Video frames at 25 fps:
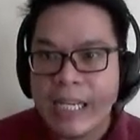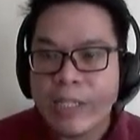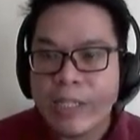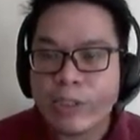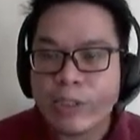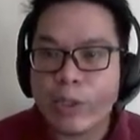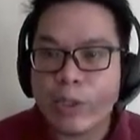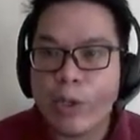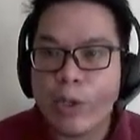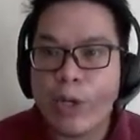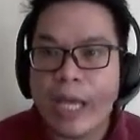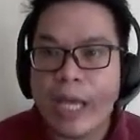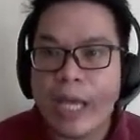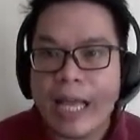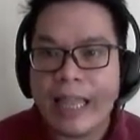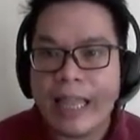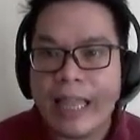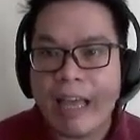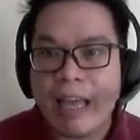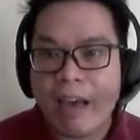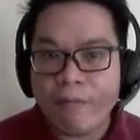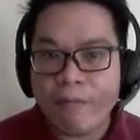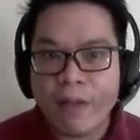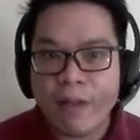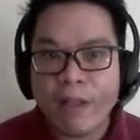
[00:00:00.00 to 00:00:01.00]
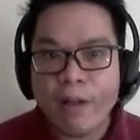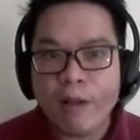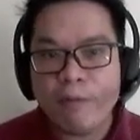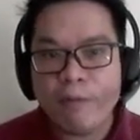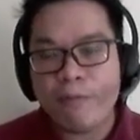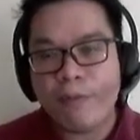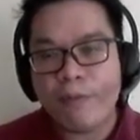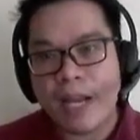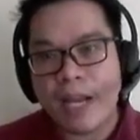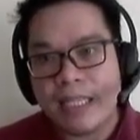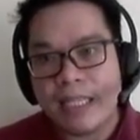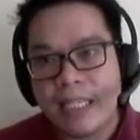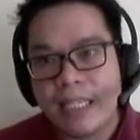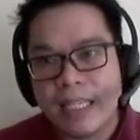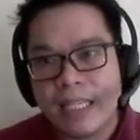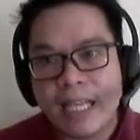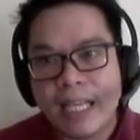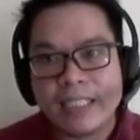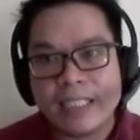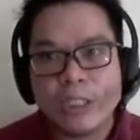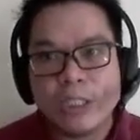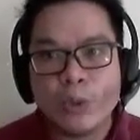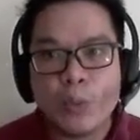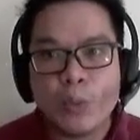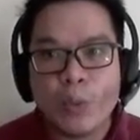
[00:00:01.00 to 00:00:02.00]
So level of
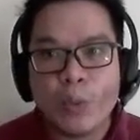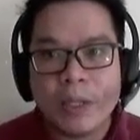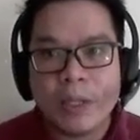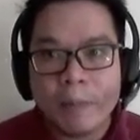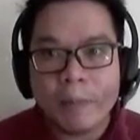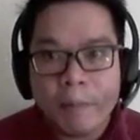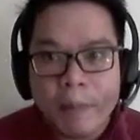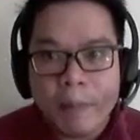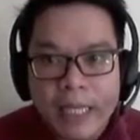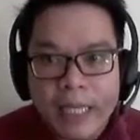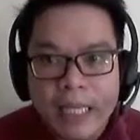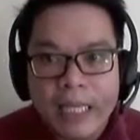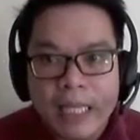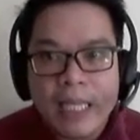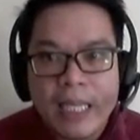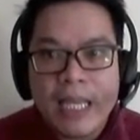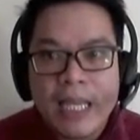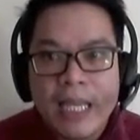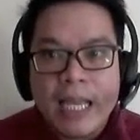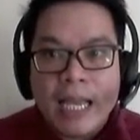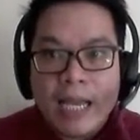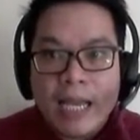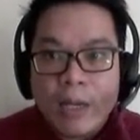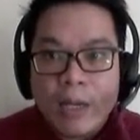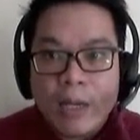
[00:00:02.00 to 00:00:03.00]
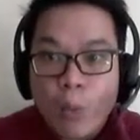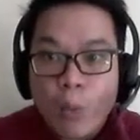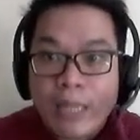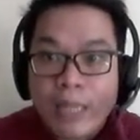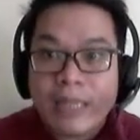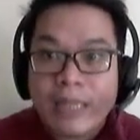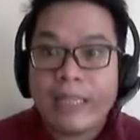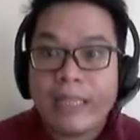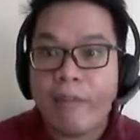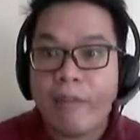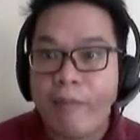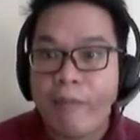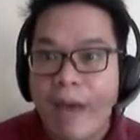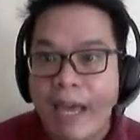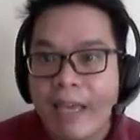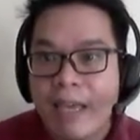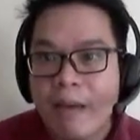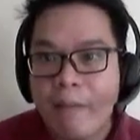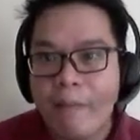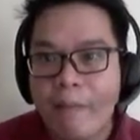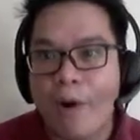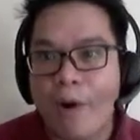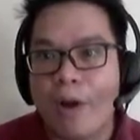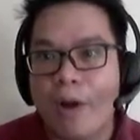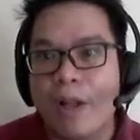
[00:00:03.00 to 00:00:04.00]
readiness will be
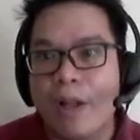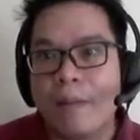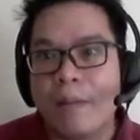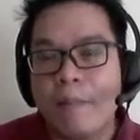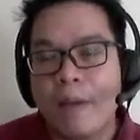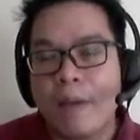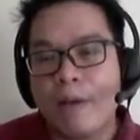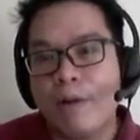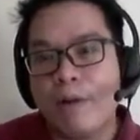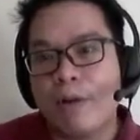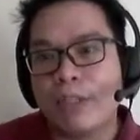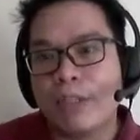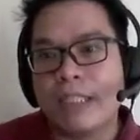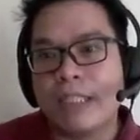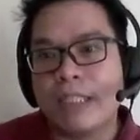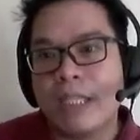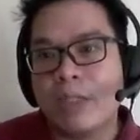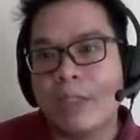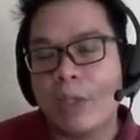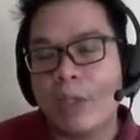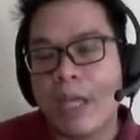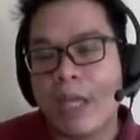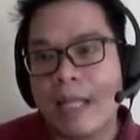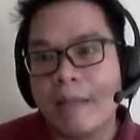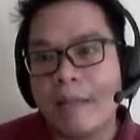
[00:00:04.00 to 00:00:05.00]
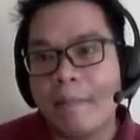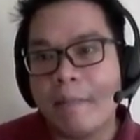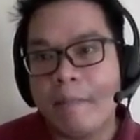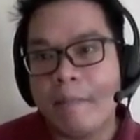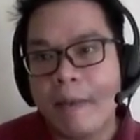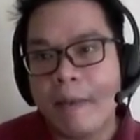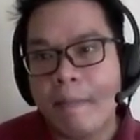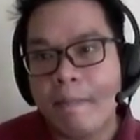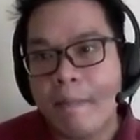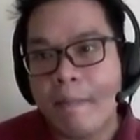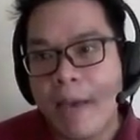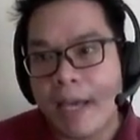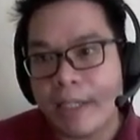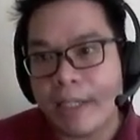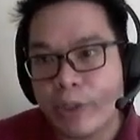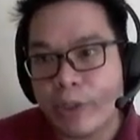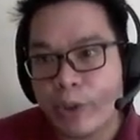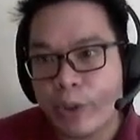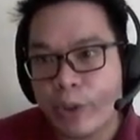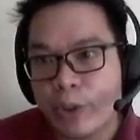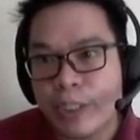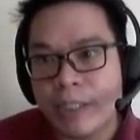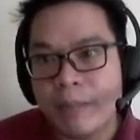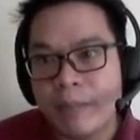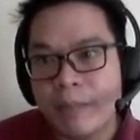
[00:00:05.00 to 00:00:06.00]
quantifiable because it can be
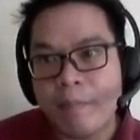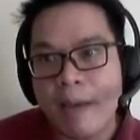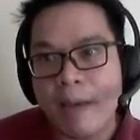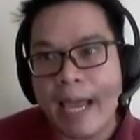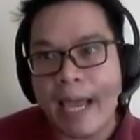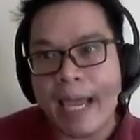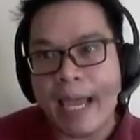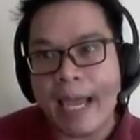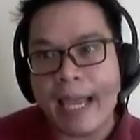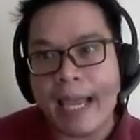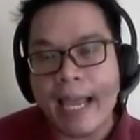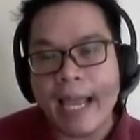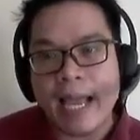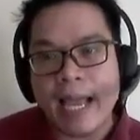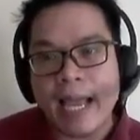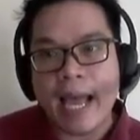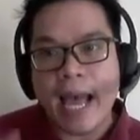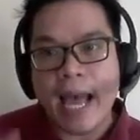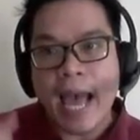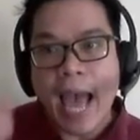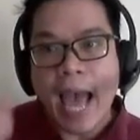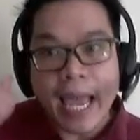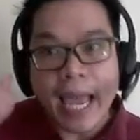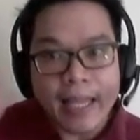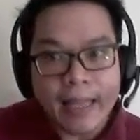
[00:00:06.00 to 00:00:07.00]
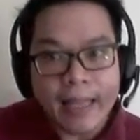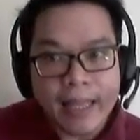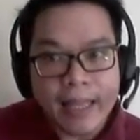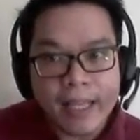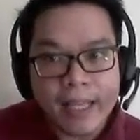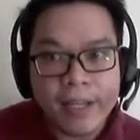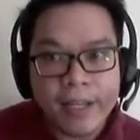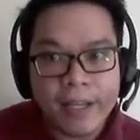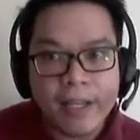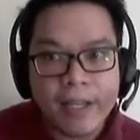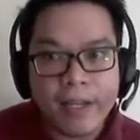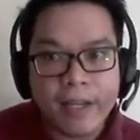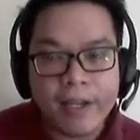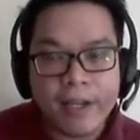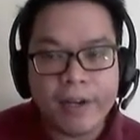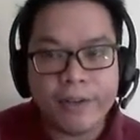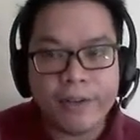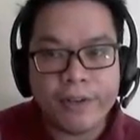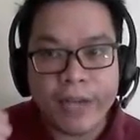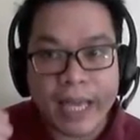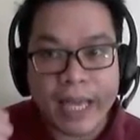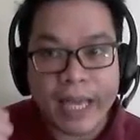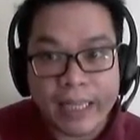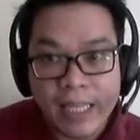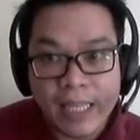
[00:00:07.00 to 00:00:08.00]
measured by highly
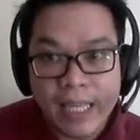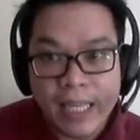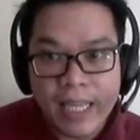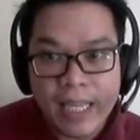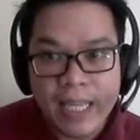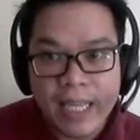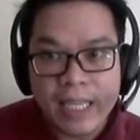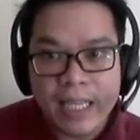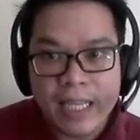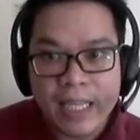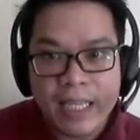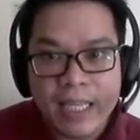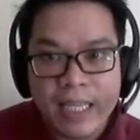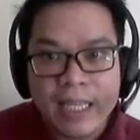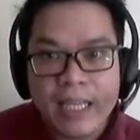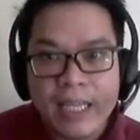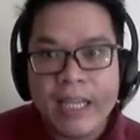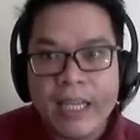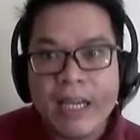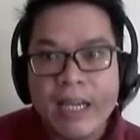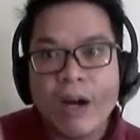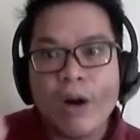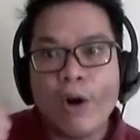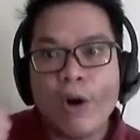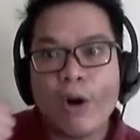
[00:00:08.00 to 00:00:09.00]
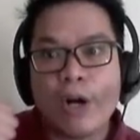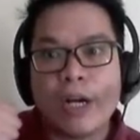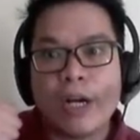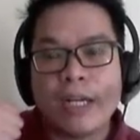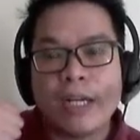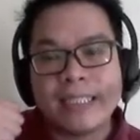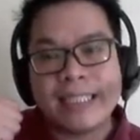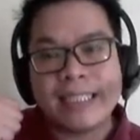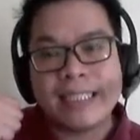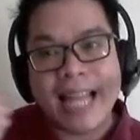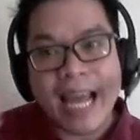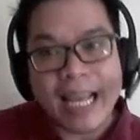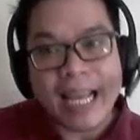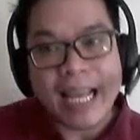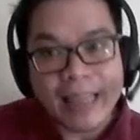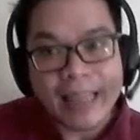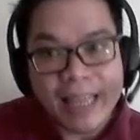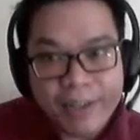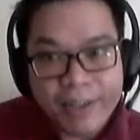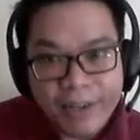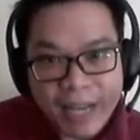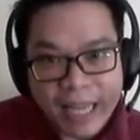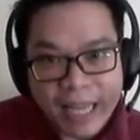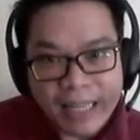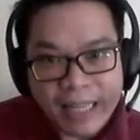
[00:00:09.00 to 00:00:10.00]
ready or
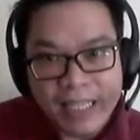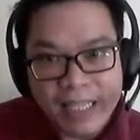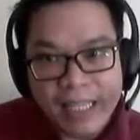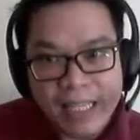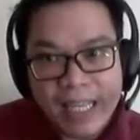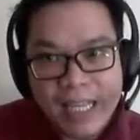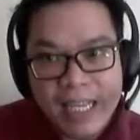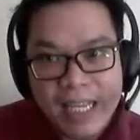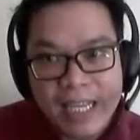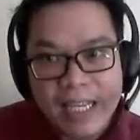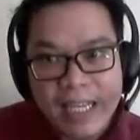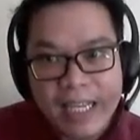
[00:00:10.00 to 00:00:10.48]
slightly ready